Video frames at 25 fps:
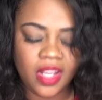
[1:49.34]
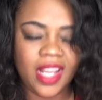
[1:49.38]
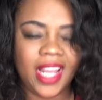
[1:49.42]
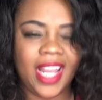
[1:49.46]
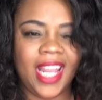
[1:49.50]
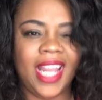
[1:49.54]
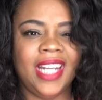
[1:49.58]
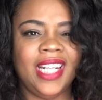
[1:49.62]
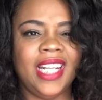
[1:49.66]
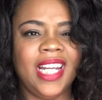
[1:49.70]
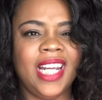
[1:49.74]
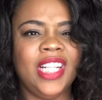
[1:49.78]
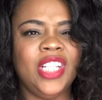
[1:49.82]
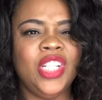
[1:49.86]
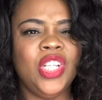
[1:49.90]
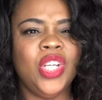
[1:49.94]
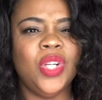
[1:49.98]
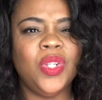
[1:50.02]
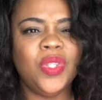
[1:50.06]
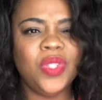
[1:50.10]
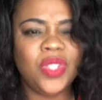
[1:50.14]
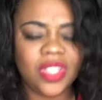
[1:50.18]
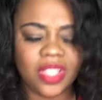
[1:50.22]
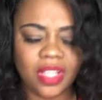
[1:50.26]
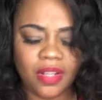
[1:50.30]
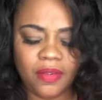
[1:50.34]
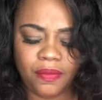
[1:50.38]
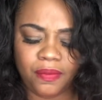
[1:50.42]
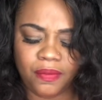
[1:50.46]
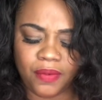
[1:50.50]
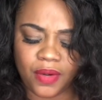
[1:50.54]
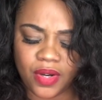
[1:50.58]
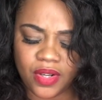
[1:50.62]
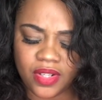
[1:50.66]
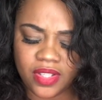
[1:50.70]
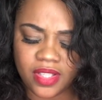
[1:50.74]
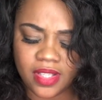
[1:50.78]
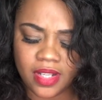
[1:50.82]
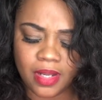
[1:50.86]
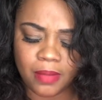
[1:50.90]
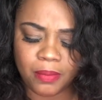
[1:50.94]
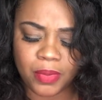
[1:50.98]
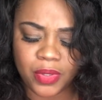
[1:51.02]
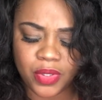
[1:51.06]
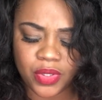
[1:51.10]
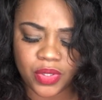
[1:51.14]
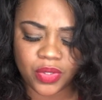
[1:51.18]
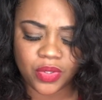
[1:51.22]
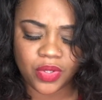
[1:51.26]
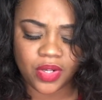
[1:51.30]
And use the first number
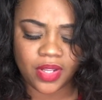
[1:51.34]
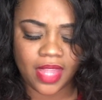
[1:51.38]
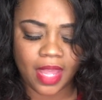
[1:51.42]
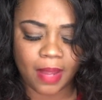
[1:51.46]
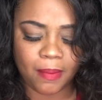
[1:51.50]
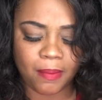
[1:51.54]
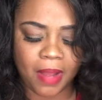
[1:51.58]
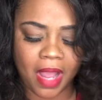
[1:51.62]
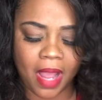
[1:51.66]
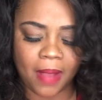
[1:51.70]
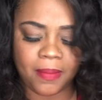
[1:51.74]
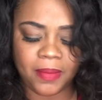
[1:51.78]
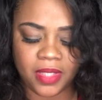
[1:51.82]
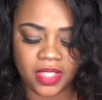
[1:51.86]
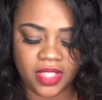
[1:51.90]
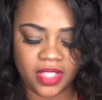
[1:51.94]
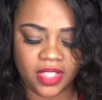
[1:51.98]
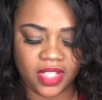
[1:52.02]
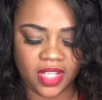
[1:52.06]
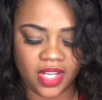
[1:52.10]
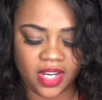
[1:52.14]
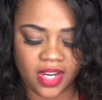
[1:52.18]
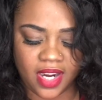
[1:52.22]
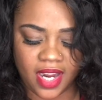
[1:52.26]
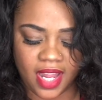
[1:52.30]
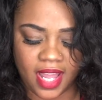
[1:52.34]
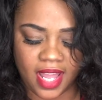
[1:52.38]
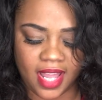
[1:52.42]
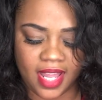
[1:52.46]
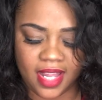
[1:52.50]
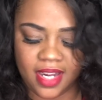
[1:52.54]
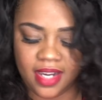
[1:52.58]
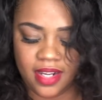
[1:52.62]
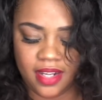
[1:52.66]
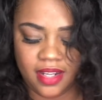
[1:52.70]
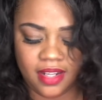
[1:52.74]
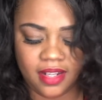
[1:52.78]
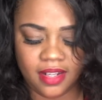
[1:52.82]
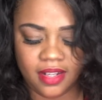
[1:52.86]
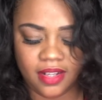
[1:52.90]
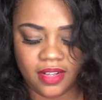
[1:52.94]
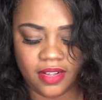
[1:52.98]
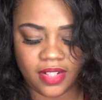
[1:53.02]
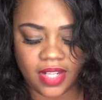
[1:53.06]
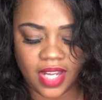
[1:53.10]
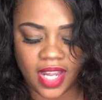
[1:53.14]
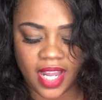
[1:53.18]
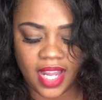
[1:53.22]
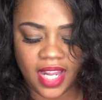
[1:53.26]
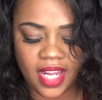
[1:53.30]
score that pops into your head,
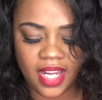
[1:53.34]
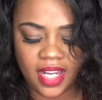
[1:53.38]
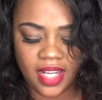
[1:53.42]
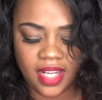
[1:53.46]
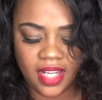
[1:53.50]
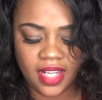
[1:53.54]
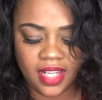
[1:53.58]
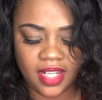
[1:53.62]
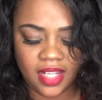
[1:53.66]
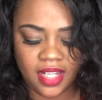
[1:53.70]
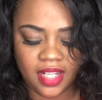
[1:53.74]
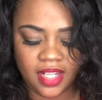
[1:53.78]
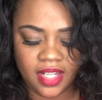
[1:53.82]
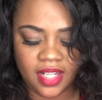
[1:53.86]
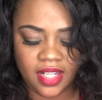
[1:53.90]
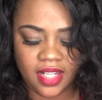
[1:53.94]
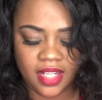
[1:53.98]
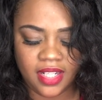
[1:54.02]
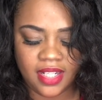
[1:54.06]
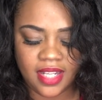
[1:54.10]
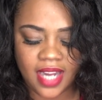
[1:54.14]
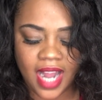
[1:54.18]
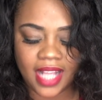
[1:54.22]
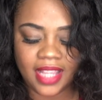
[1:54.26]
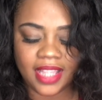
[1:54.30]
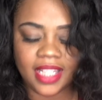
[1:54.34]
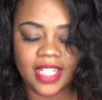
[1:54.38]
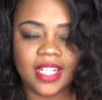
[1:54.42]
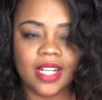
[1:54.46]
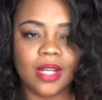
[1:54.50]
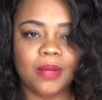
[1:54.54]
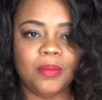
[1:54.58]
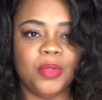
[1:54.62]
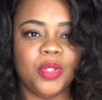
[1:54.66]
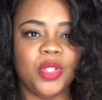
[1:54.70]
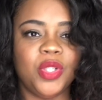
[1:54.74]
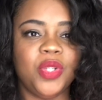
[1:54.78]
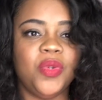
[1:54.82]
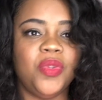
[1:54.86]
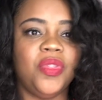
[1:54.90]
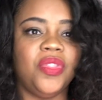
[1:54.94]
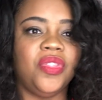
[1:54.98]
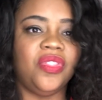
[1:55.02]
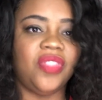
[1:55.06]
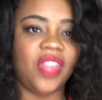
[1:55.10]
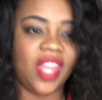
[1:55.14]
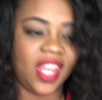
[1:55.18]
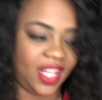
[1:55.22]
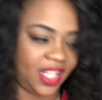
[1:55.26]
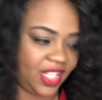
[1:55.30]
okay? Not the number you
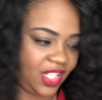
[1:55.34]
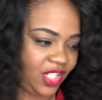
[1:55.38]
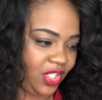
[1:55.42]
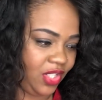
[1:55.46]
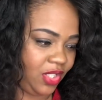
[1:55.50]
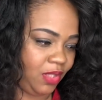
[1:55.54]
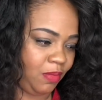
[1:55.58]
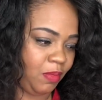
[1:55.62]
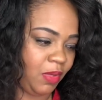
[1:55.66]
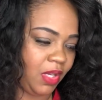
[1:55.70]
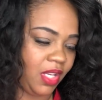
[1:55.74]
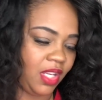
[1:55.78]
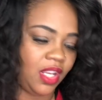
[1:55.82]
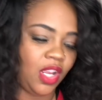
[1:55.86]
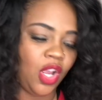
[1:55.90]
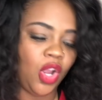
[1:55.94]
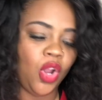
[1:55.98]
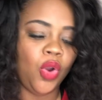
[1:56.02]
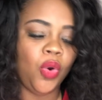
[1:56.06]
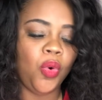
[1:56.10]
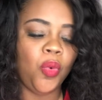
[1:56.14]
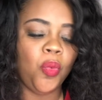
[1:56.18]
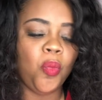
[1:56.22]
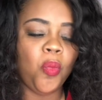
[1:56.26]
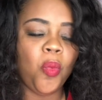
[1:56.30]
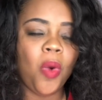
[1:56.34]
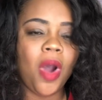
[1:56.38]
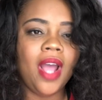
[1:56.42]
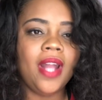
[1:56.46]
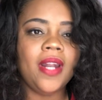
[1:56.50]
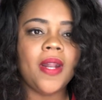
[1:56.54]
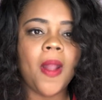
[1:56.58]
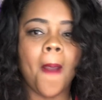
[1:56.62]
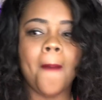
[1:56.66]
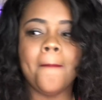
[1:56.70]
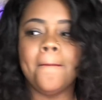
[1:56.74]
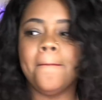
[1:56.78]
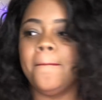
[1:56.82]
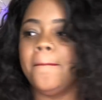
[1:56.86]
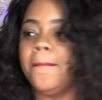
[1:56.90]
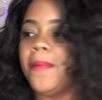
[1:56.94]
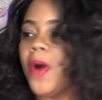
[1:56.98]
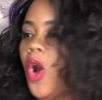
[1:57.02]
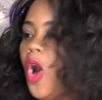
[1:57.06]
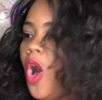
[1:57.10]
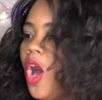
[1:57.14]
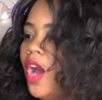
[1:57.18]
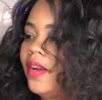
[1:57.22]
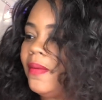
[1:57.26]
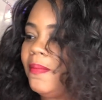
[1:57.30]
think it should be. What
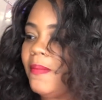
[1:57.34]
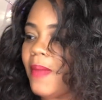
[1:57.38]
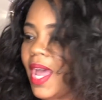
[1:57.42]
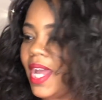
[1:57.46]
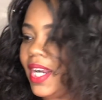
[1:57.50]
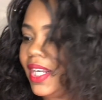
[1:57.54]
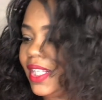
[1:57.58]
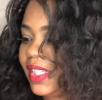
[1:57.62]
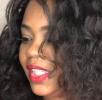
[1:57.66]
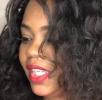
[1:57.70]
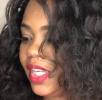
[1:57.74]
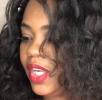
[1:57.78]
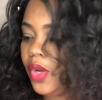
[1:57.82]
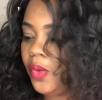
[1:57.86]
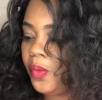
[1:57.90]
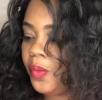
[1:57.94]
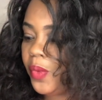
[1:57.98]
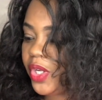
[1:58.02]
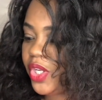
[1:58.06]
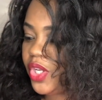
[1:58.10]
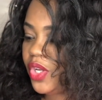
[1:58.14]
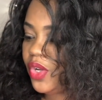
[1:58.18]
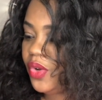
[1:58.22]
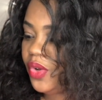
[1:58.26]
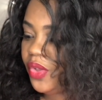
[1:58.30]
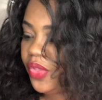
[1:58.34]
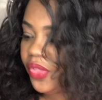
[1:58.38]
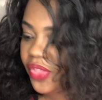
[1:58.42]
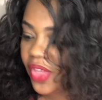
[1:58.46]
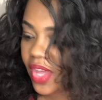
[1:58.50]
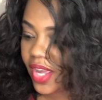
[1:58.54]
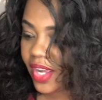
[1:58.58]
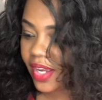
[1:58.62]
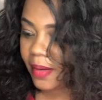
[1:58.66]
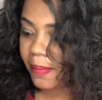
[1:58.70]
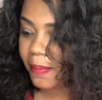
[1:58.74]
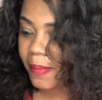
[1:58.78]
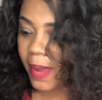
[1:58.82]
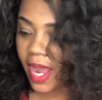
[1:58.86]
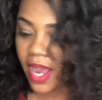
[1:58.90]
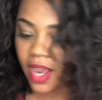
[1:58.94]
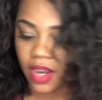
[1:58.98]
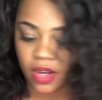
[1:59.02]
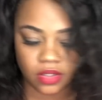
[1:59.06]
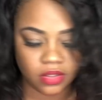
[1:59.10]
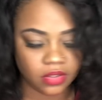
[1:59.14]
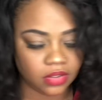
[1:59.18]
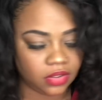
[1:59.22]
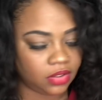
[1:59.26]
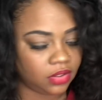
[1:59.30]
automatically, when you think
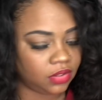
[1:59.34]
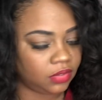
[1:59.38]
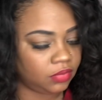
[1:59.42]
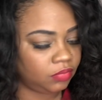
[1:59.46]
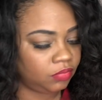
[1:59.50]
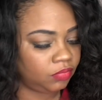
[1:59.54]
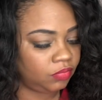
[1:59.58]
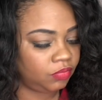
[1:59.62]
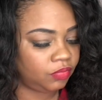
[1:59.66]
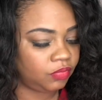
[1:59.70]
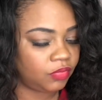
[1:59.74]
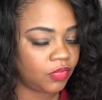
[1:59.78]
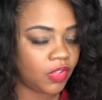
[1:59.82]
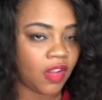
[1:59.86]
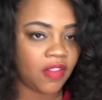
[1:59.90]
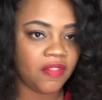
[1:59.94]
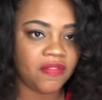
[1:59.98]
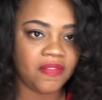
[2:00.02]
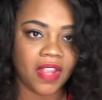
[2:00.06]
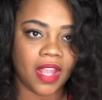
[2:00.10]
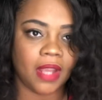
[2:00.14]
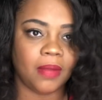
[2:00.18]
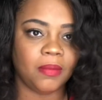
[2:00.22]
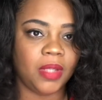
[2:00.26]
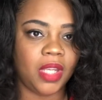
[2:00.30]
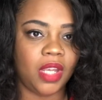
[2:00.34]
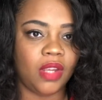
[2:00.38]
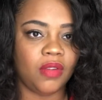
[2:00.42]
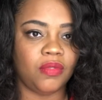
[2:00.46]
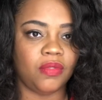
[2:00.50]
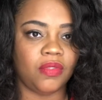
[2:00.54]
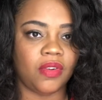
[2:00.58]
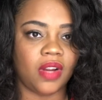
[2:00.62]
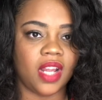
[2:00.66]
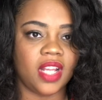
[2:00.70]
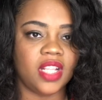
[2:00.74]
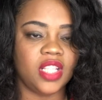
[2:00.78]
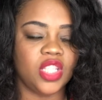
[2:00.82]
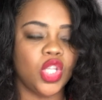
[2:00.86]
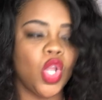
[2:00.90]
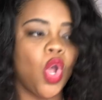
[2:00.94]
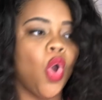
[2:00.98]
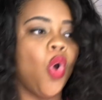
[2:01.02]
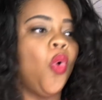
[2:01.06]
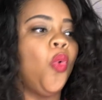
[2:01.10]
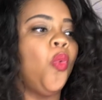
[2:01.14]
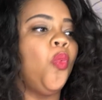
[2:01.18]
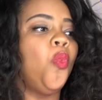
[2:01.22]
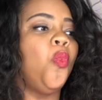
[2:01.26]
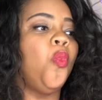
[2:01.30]
about family and friends,
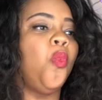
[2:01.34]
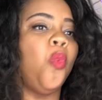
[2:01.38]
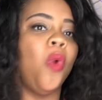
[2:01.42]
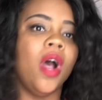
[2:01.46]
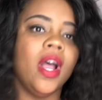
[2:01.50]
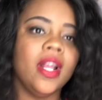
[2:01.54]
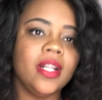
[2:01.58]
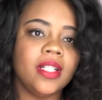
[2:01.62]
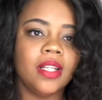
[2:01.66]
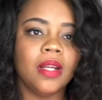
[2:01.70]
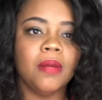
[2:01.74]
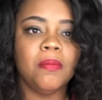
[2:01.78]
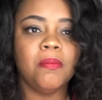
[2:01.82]
what